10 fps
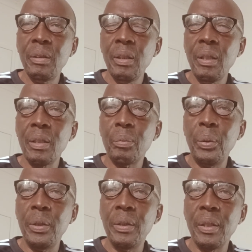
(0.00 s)
serious
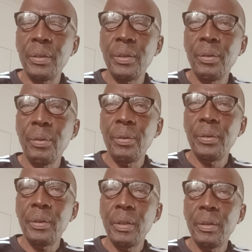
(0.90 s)
business.
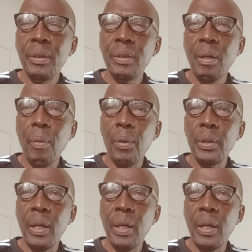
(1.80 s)
This is about the